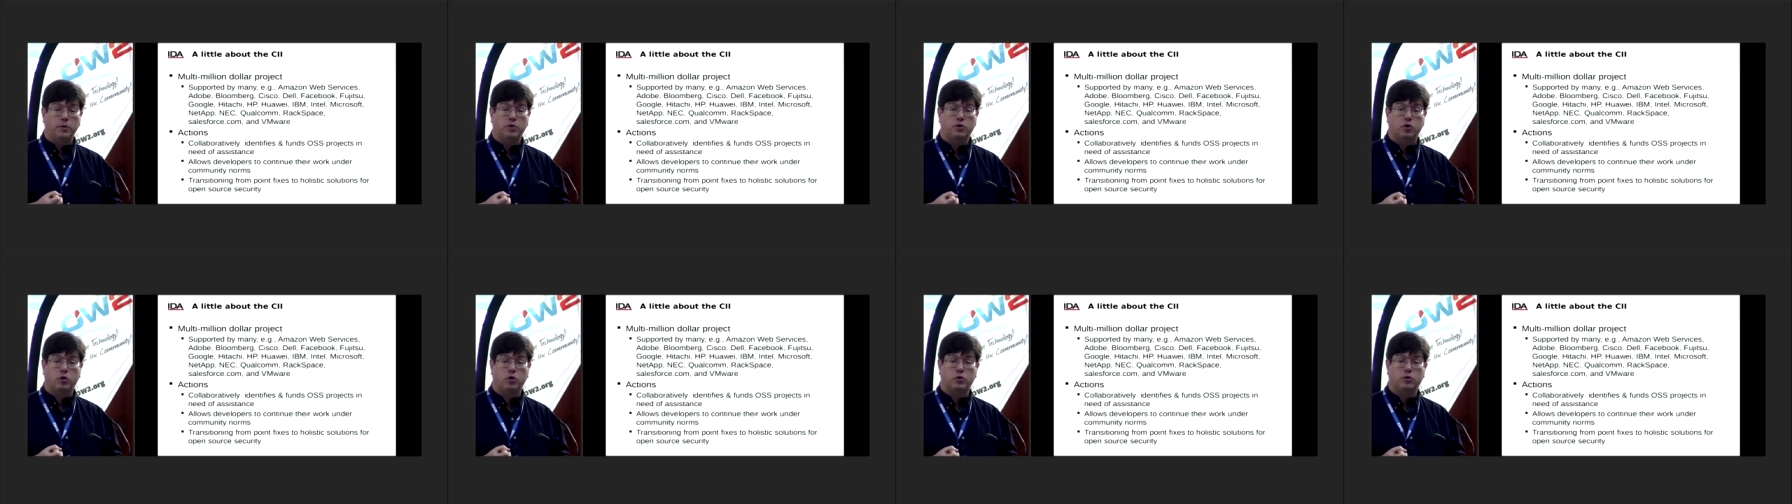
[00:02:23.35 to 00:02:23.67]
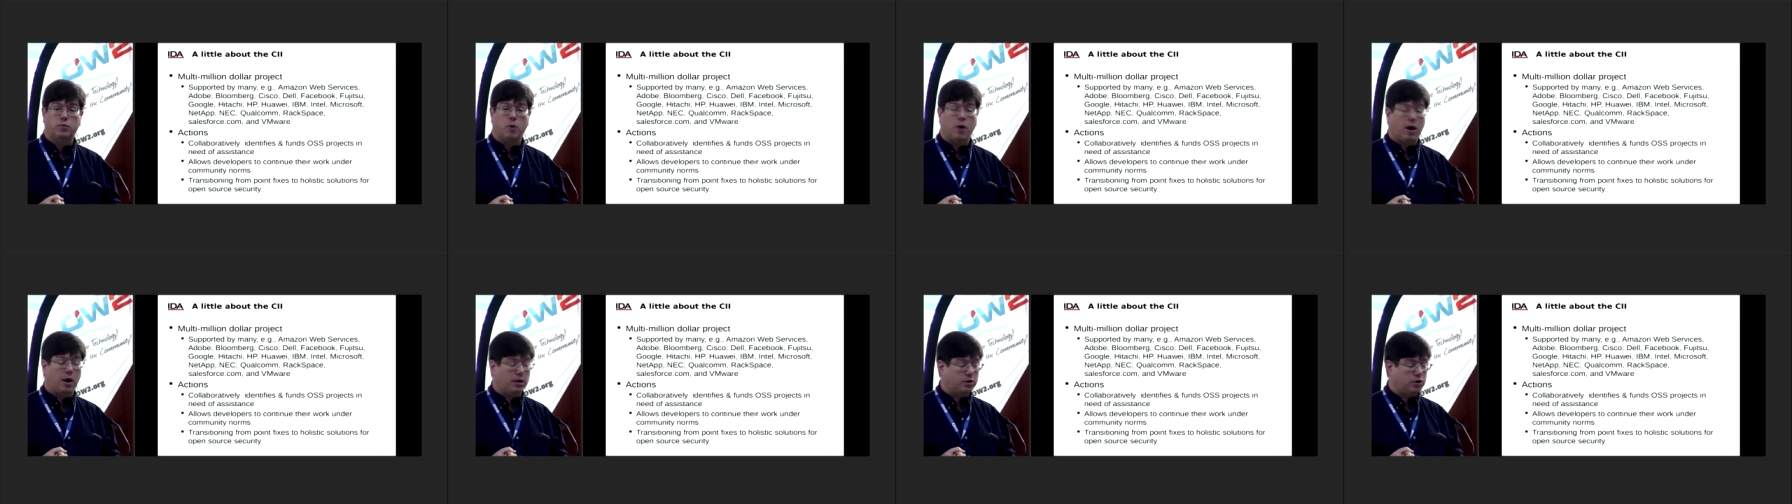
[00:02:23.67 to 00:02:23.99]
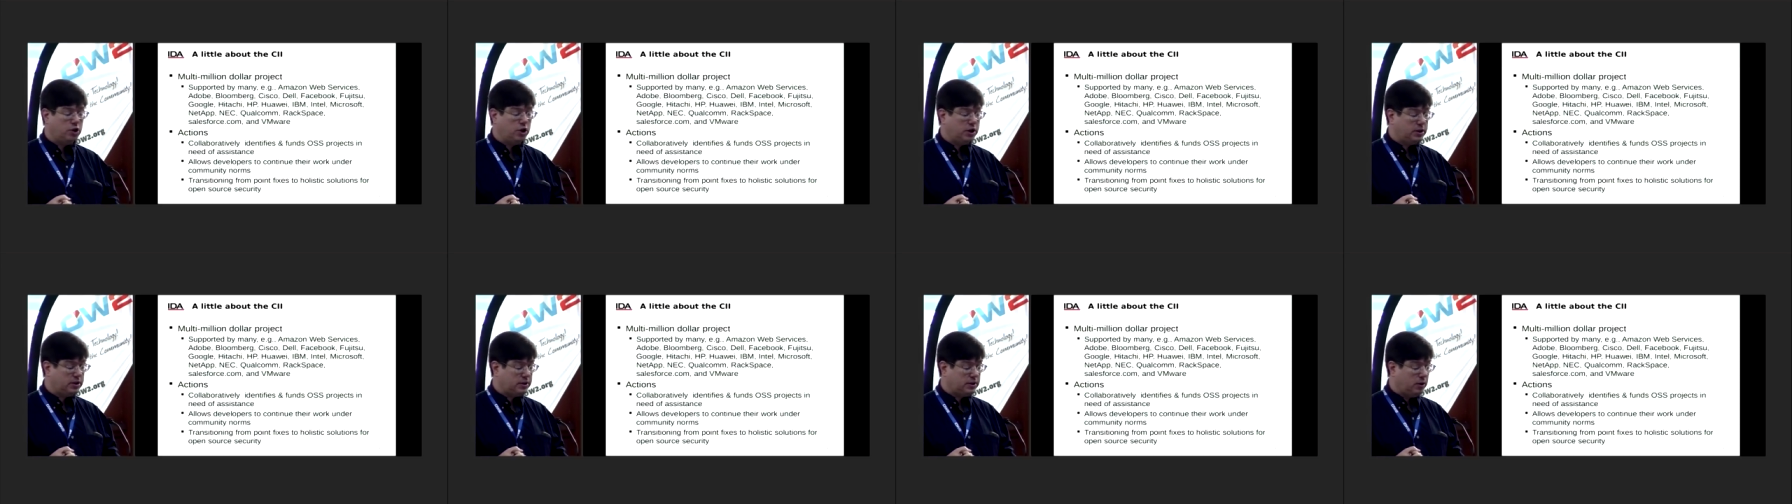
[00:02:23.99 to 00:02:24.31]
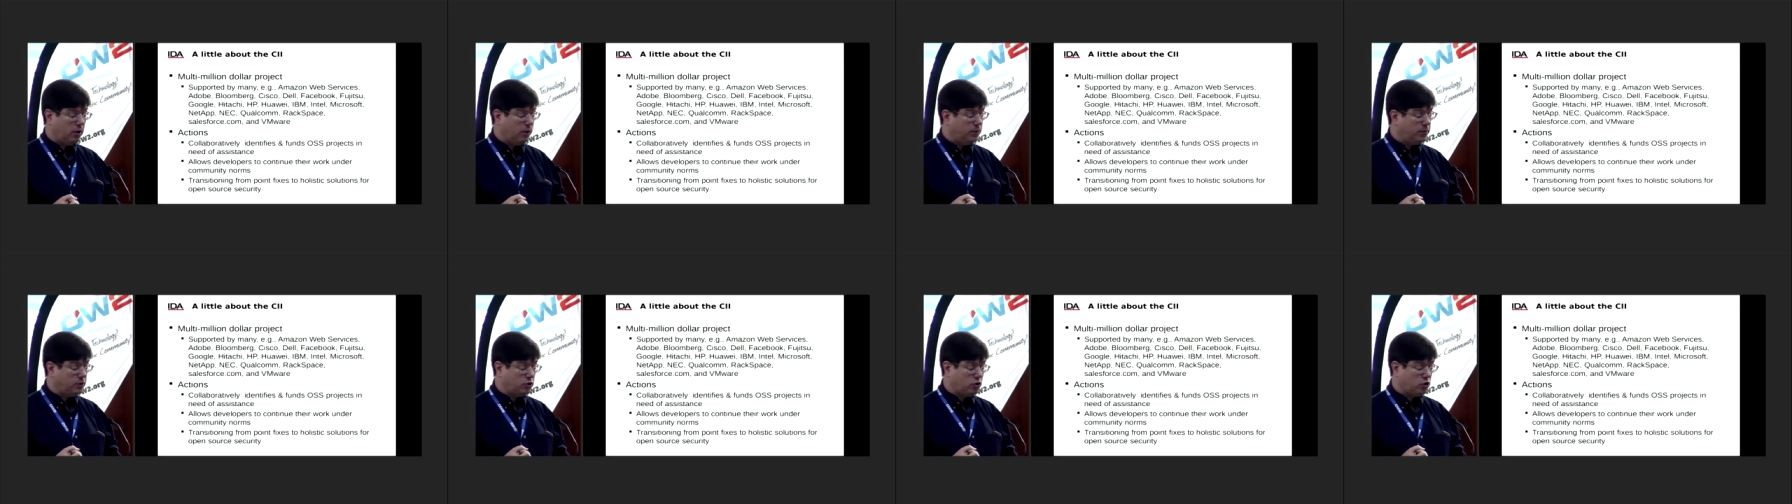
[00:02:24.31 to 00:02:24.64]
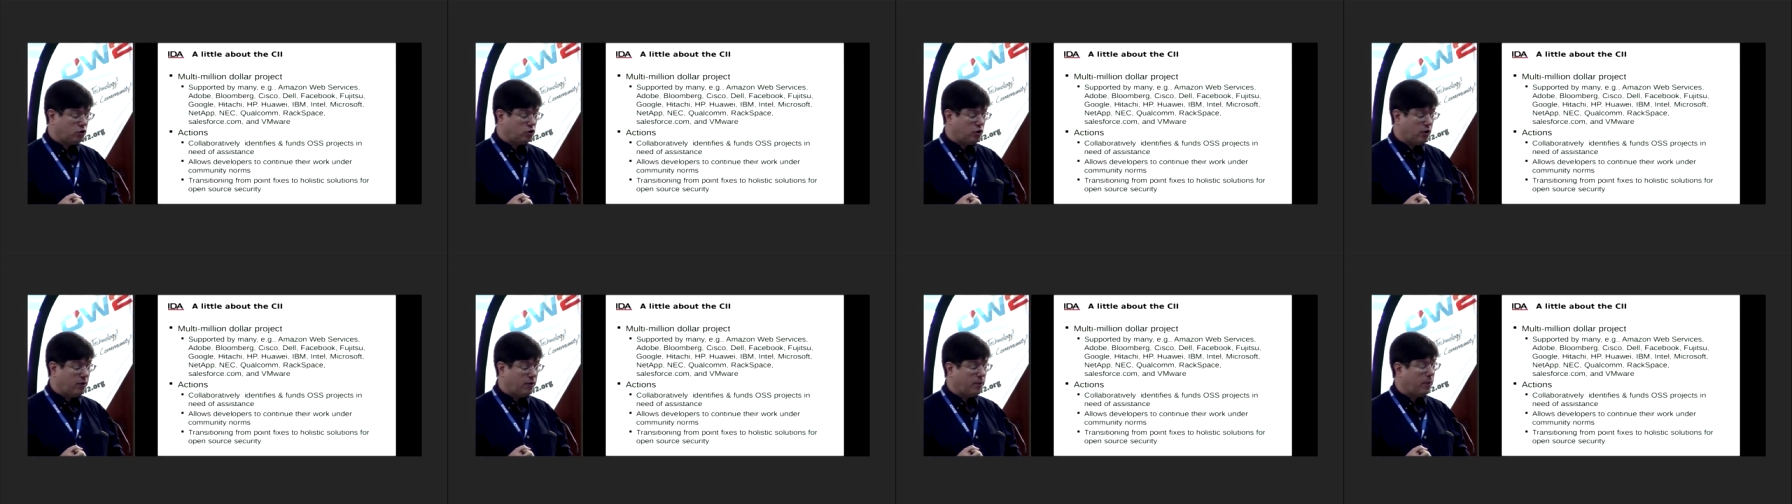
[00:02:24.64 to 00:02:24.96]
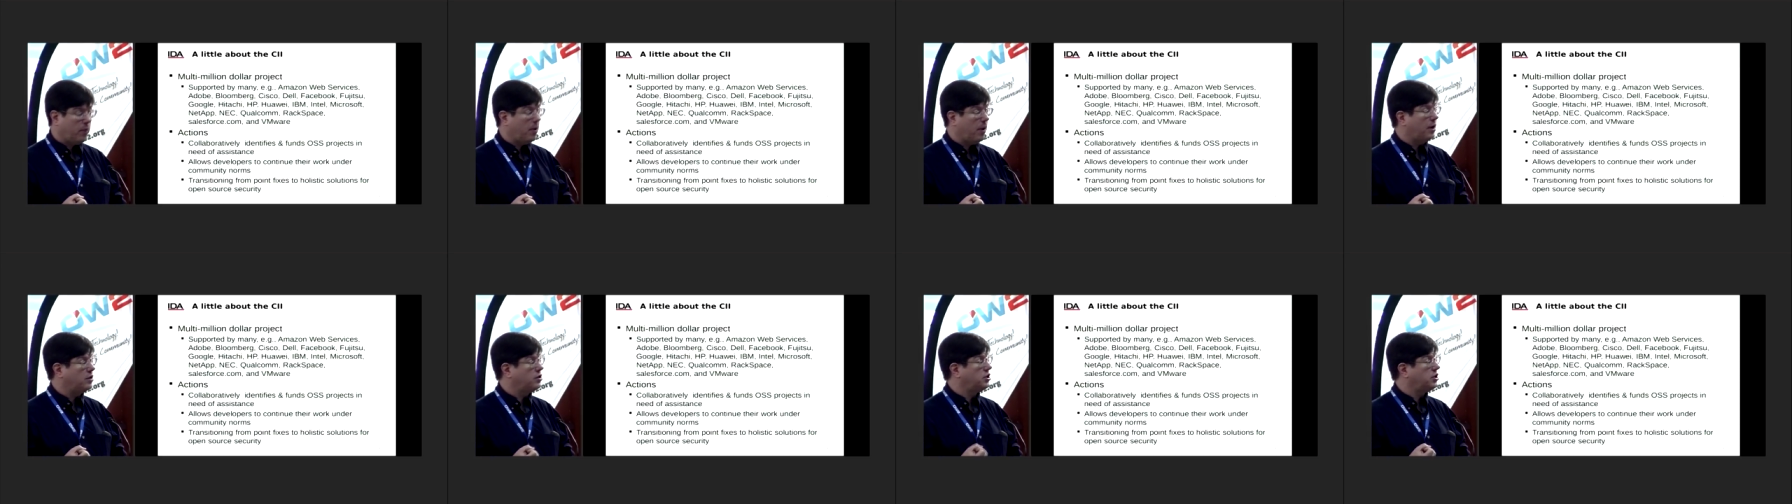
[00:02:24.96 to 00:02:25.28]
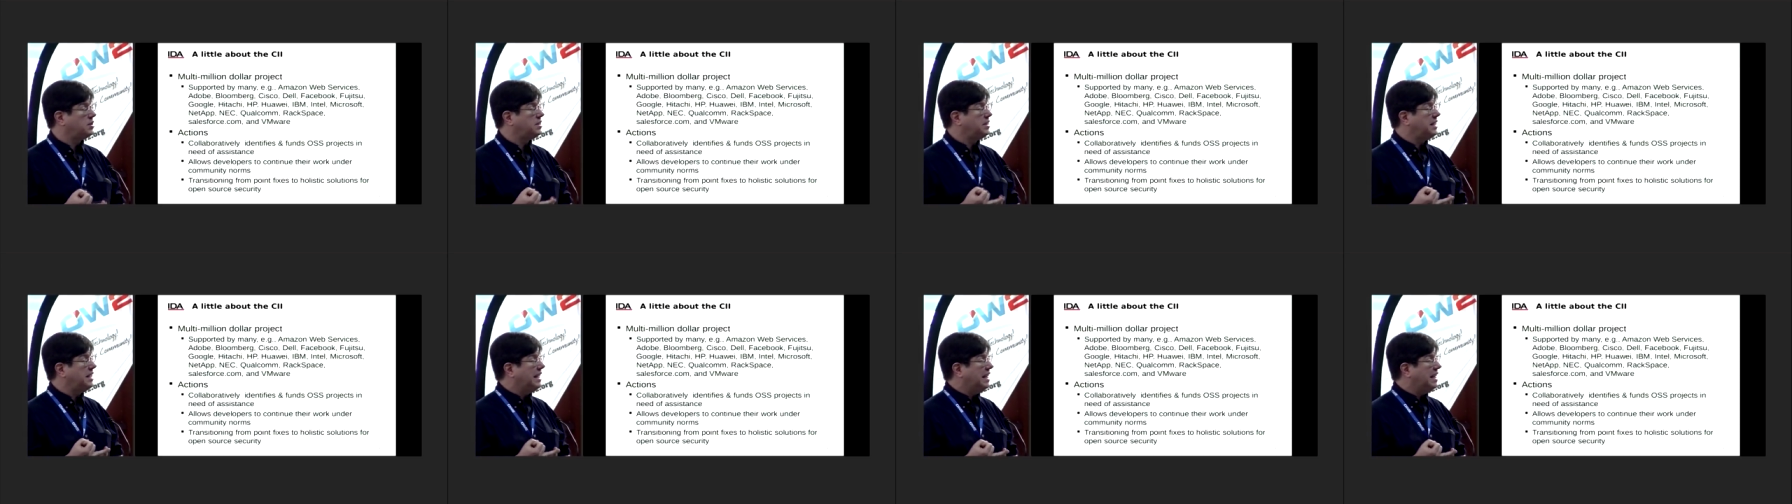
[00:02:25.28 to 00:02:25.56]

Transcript: source software projects